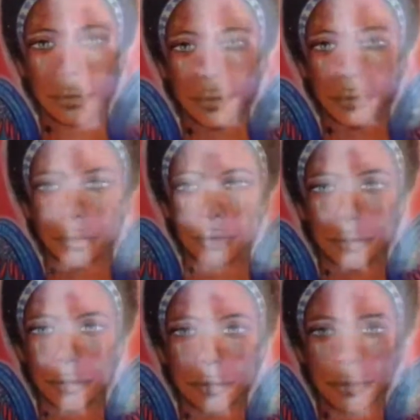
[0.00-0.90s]
someone
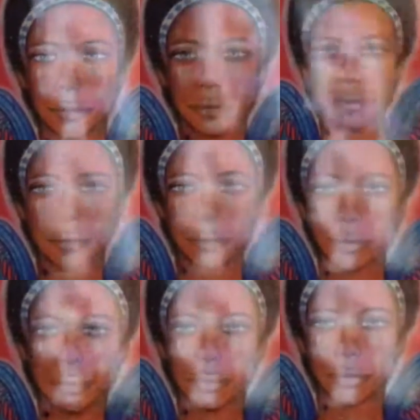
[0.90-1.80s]
calls you a name or
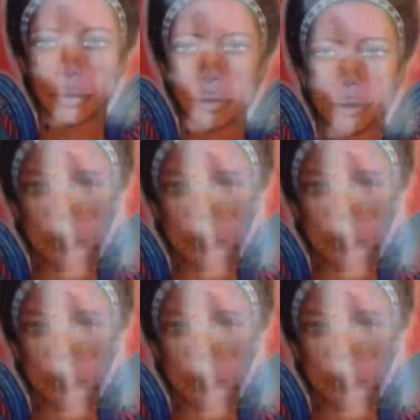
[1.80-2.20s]
someone is cruel